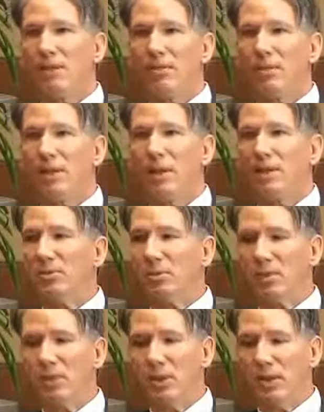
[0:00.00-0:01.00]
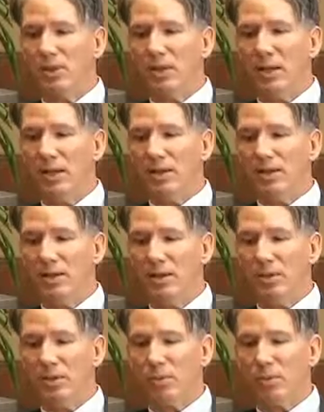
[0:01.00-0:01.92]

Tip of the iceberg here in the United States.